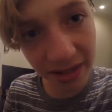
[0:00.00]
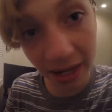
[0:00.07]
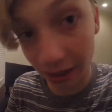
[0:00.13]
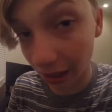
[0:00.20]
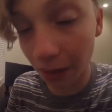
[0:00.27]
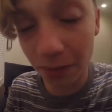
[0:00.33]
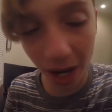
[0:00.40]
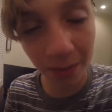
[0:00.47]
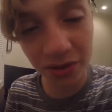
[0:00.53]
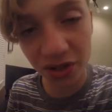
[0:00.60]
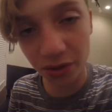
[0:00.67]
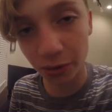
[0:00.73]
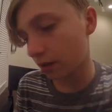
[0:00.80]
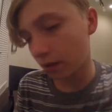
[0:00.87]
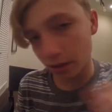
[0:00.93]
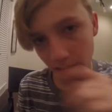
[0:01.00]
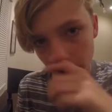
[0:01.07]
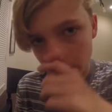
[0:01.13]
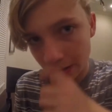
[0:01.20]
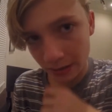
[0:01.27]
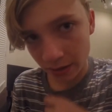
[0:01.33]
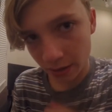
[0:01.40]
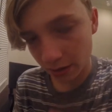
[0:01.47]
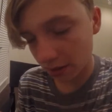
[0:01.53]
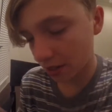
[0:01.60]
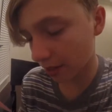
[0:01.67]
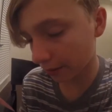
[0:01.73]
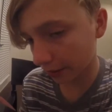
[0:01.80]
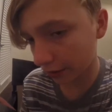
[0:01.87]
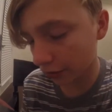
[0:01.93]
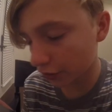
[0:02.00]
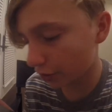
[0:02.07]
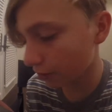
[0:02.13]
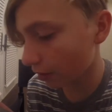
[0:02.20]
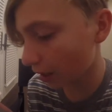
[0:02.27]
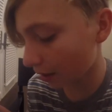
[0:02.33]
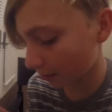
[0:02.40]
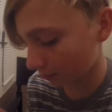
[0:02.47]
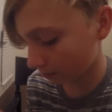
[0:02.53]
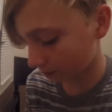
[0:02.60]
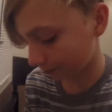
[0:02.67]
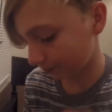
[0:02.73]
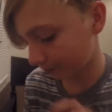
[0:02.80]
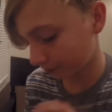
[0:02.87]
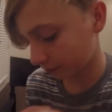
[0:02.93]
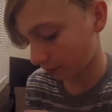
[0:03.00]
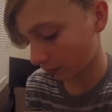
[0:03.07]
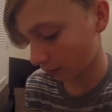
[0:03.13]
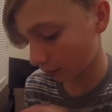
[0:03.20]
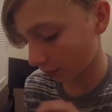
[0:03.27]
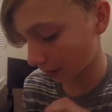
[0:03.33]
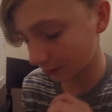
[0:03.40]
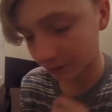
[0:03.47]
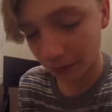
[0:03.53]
Yeah, I'm, I'm screwed. Siri, could you, um, what?